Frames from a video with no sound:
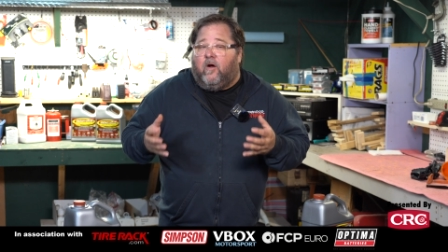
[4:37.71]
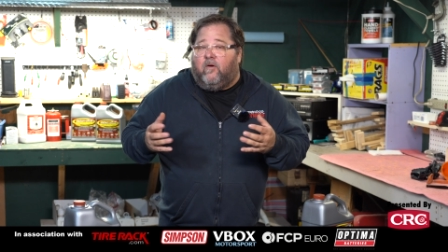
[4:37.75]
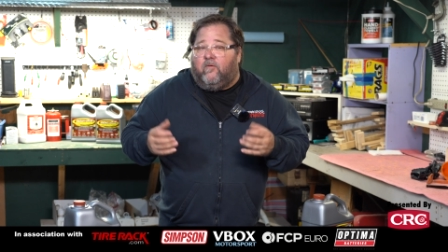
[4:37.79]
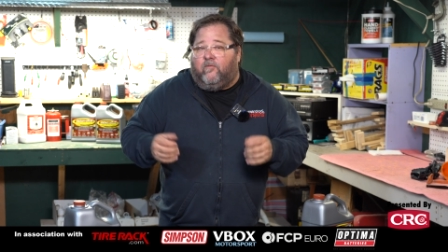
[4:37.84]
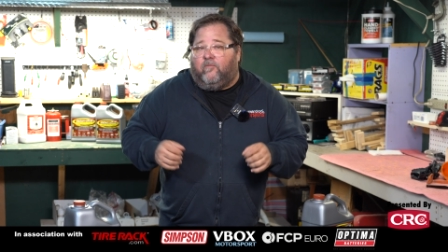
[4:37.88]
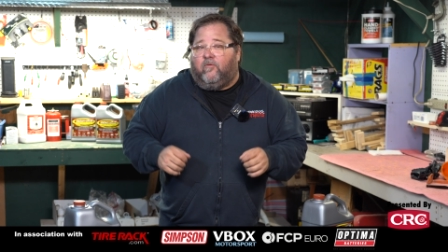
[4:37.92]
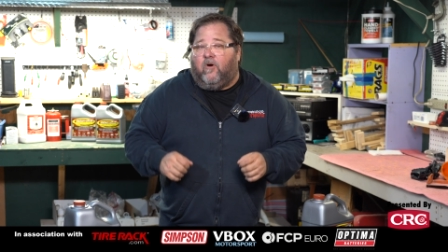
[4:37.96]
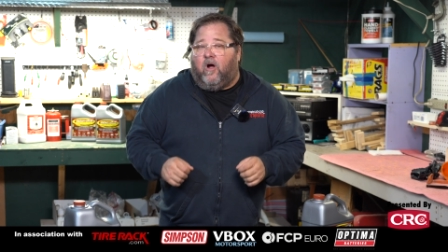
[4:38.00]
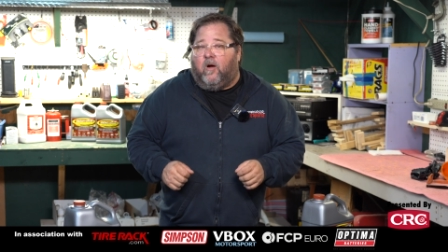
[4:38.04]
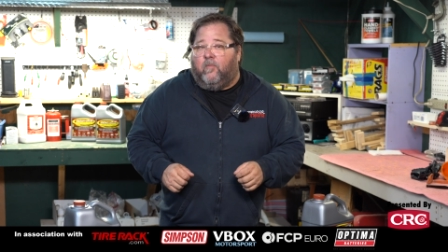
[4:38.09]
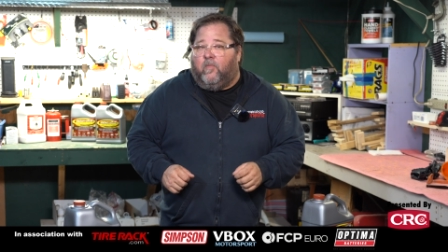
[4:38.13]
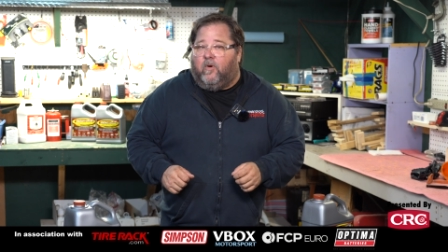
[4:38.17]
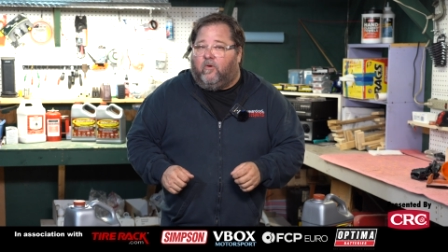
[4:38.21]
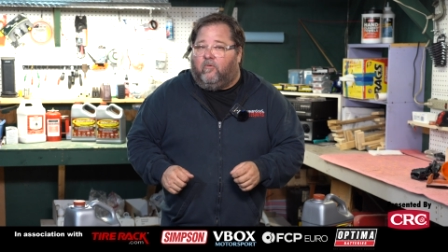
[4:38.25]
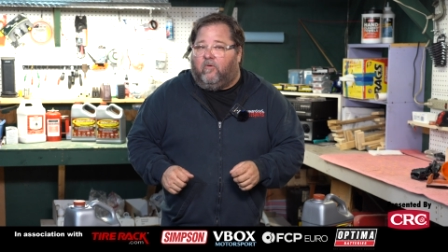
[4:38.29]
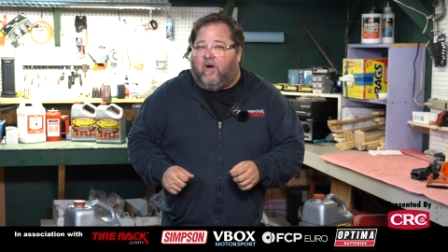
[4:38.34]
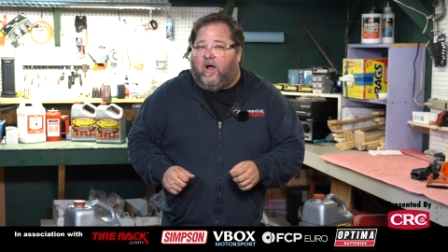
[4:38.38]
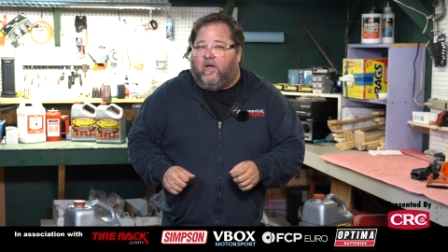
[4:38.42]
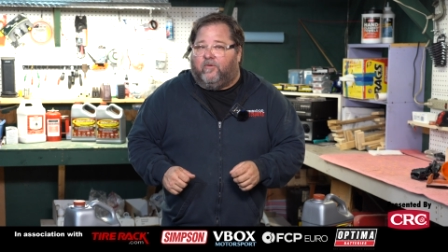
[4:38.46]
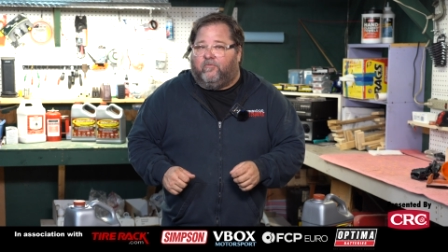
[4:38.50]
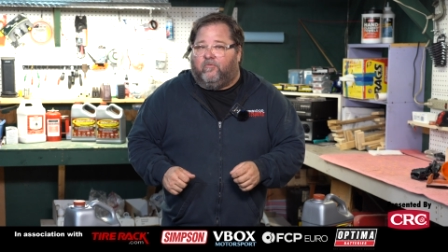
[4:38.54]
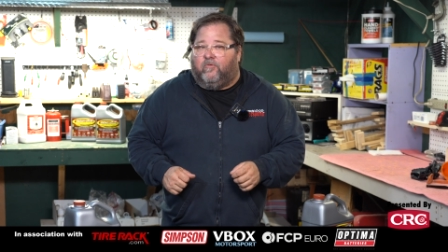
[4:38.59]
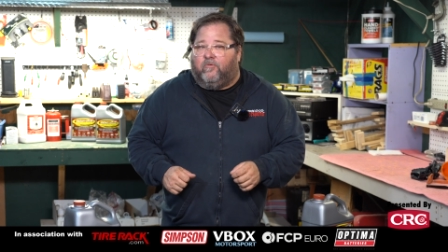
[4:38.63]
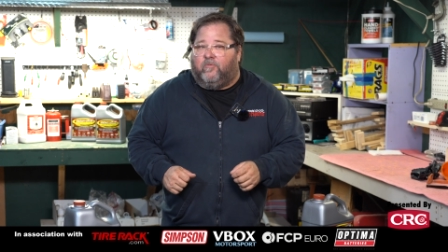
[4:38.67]
from
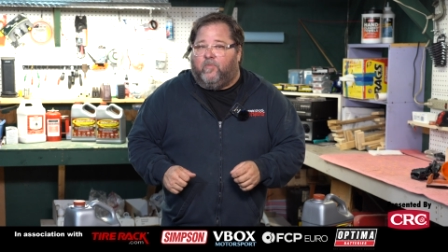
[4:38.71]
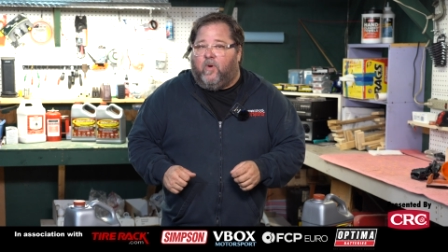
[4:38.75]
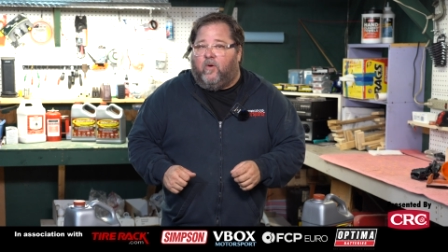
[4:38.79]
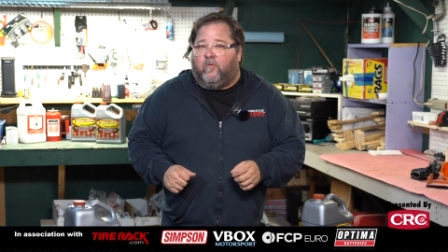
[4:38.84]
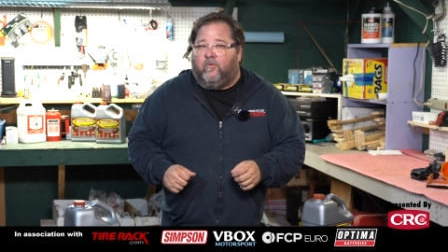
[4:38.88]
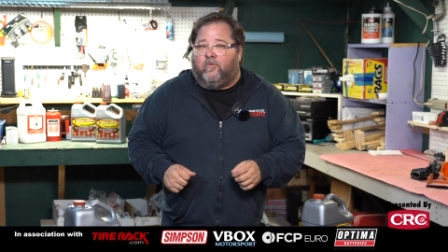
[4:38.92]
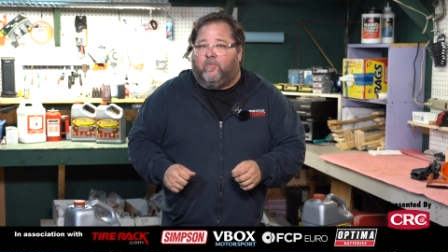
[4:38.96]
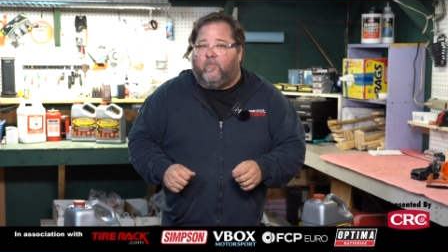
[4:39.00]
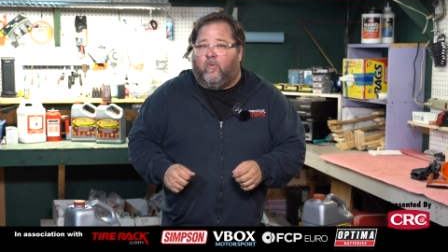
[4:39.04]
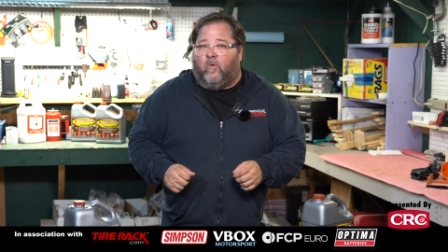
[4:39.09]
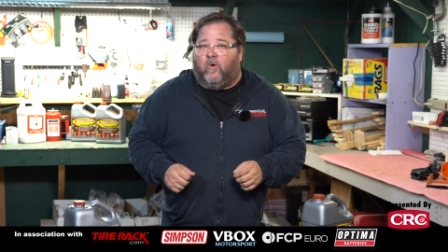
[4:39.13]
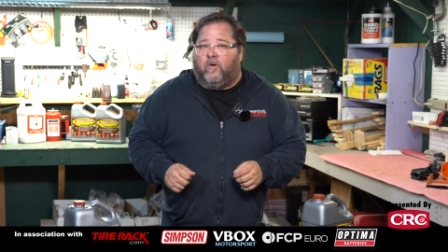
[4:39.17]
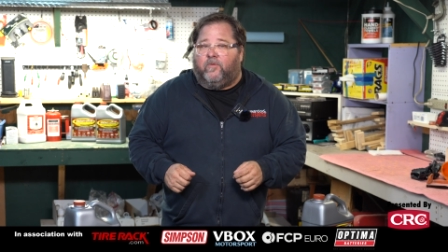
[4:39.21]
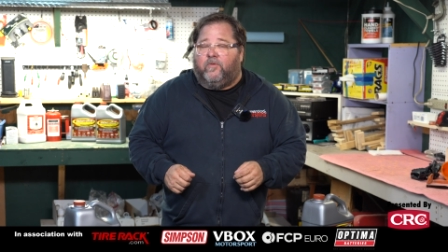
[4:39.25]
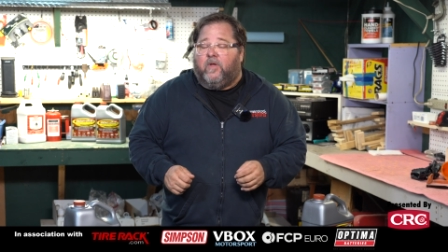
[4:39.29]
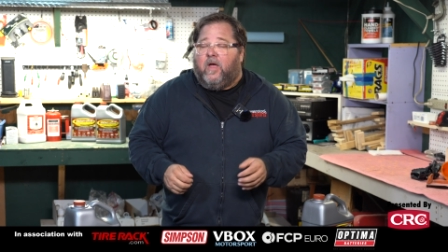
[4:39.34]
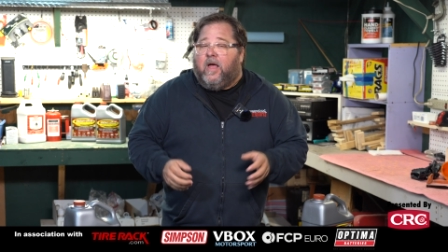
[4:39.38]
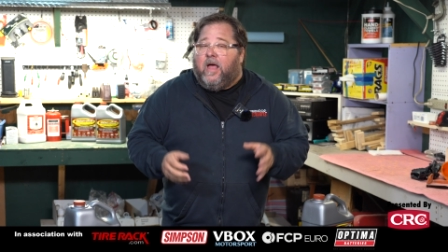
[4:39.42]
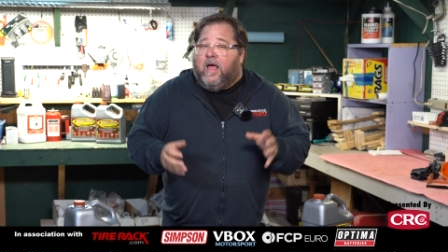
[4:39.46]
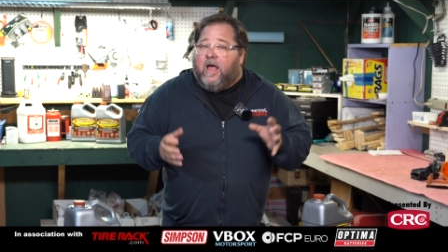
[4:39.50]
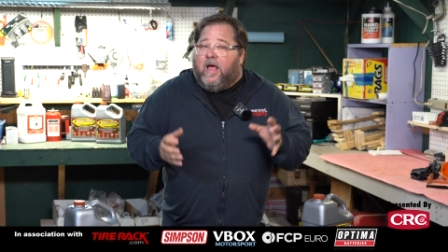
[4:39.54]
Grassroots Motorsports.